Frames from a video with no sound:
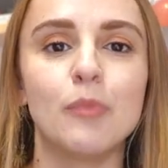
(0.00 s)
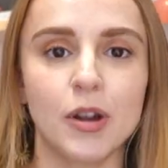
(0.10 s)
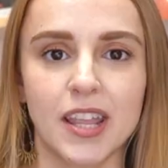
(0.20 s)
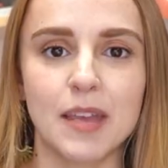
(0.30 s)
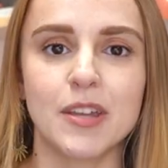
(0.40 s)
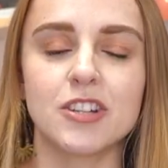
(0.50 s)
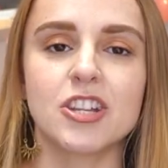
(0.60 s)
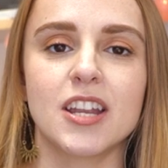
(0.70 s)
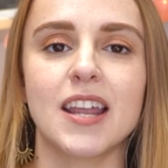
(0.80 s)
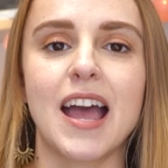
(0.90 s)
body
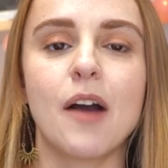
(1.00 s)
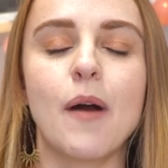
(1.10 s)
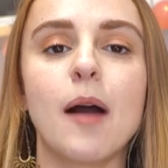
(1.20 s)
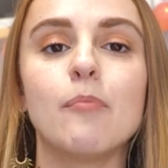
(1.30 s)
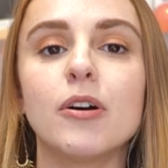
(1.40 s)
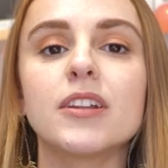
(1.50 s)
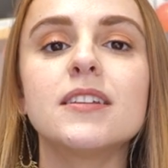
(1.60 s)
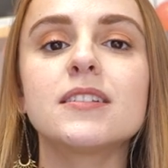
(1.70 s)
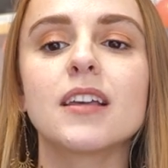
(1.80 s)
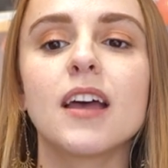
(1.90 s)
image and how our
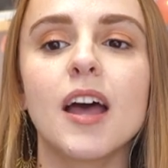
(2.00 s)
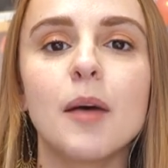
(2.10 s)
body's